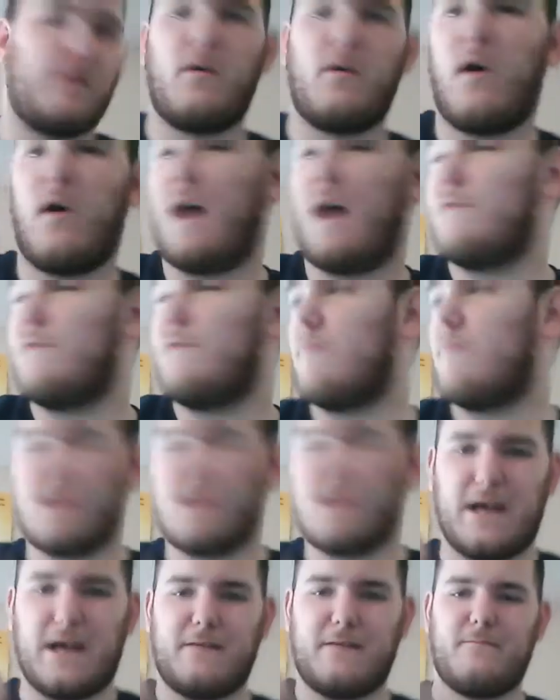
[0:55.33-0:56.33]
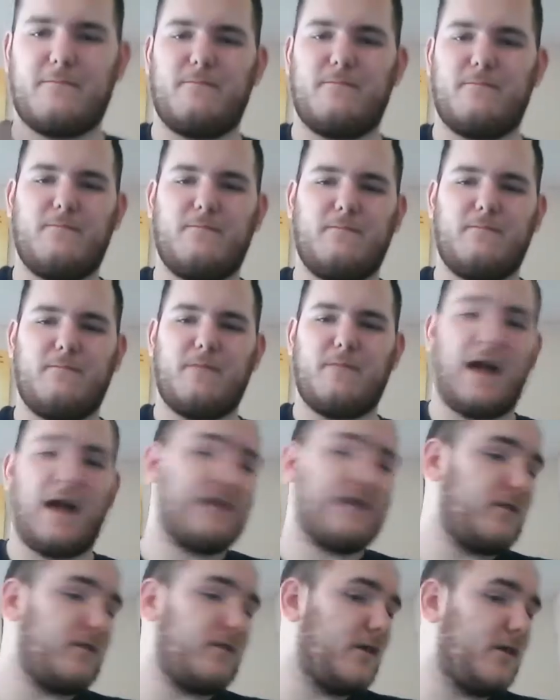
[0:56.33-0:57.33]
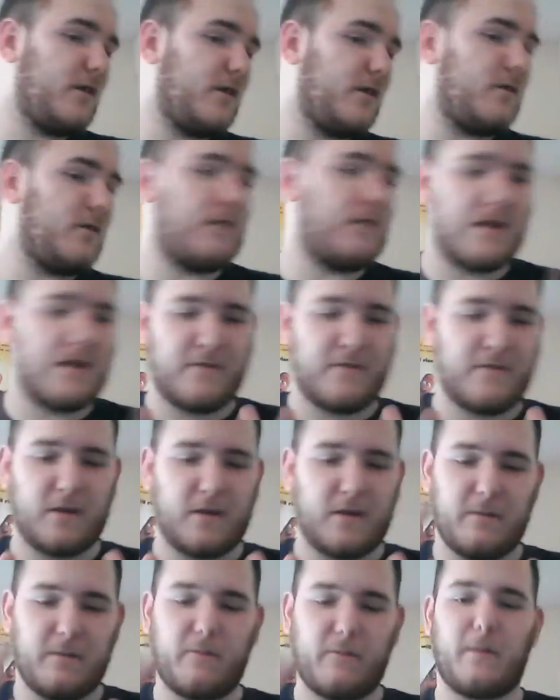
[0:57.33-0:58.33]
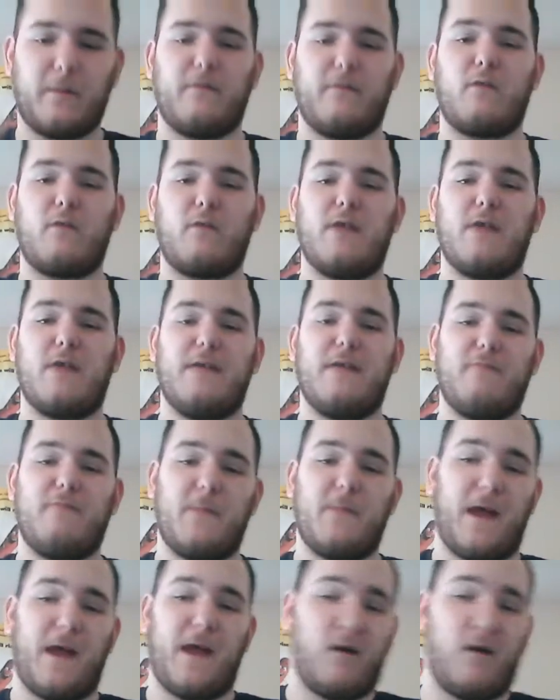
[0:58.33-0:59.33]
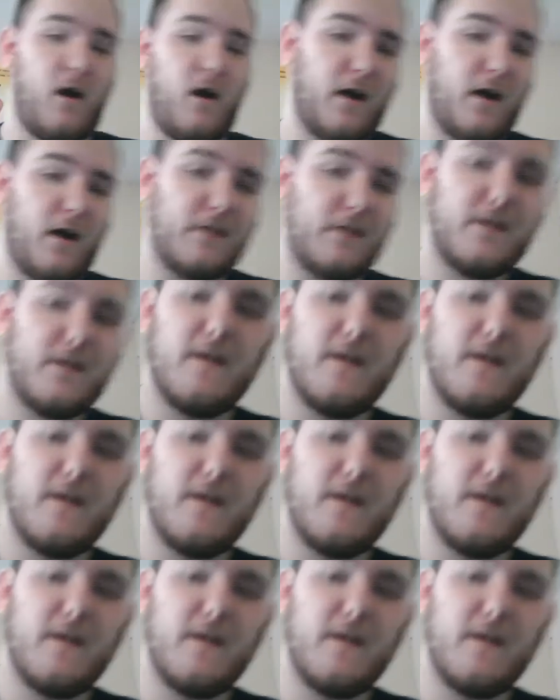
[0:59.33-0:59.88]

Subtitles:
I do want to. I don't know if I'm going to be filming this way from now on.